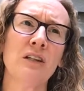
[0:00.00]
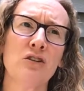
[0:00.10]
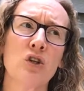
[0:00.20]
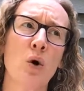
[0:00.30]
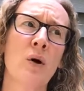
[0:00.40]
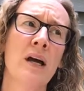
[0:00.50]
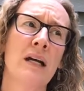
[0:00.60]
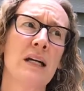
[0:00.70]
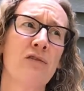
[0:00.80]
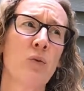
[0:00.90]
So
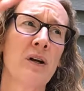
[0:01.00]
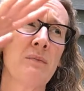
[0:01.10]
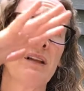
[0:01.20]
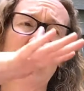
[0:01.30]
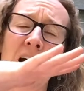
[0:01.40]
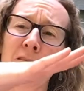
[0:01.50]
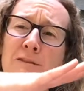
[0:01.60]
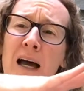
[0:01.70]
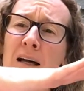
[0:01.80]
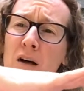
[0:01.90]
you never want to be lying
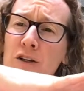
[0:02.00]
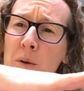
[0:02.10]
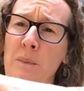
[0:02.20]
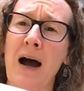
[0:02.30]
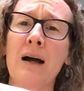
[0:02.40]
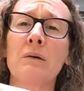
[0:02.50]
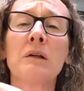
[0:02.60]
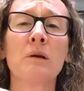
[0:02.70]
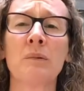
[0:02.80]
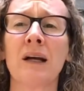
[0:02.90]
flat on your back
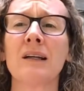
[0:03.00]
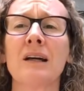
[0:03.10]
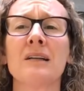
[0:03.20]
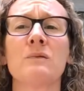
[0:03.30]
when you're pregnant,